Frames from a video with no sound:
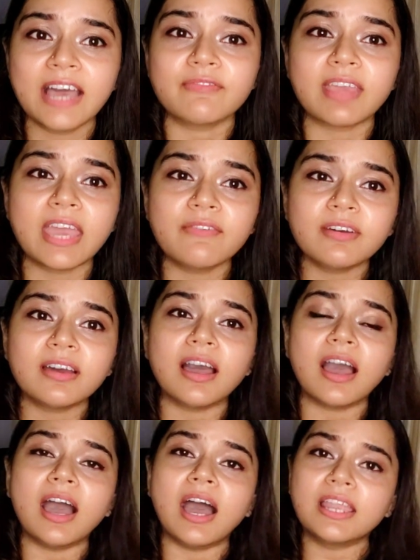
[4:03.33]
ever
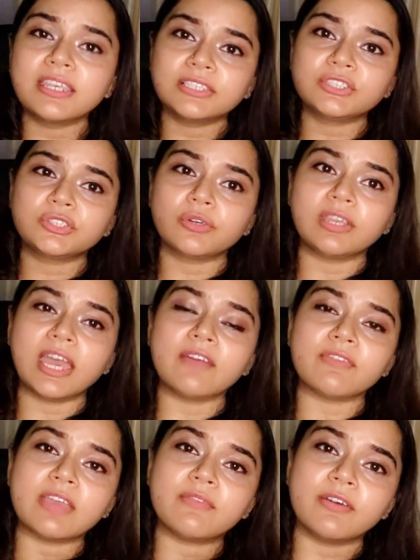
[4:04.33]
understood, have
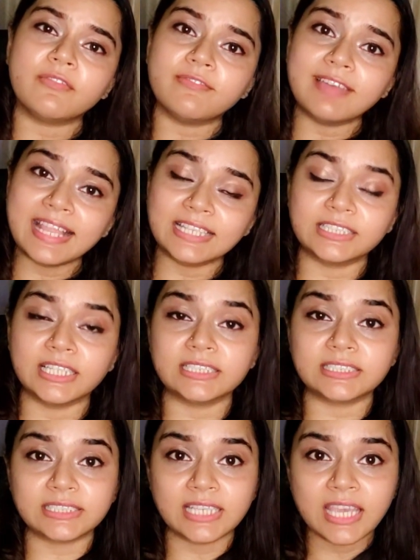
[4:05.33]
ever felt?
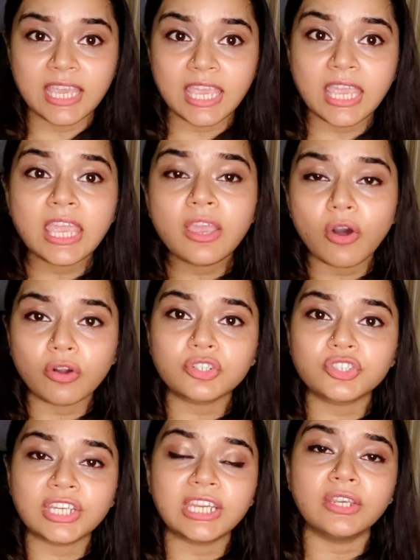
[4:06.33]
Does he or
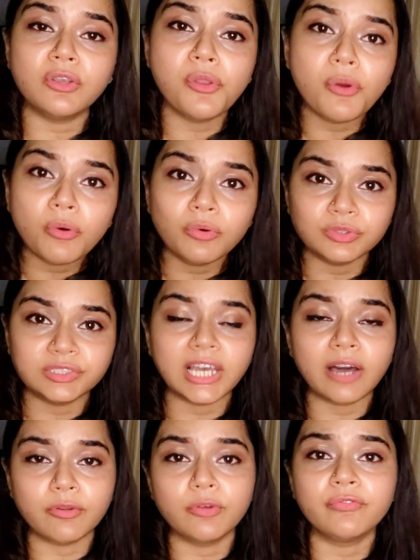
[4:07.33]
she knows how
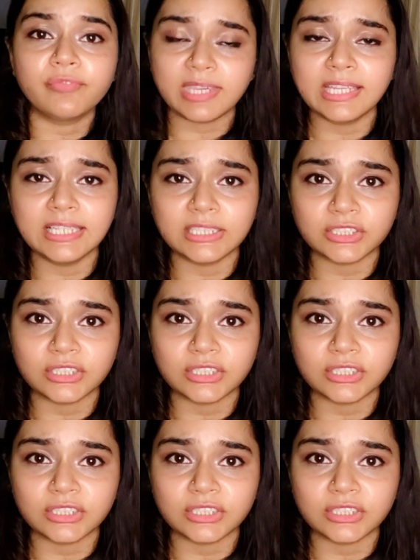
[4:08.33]
you feel it?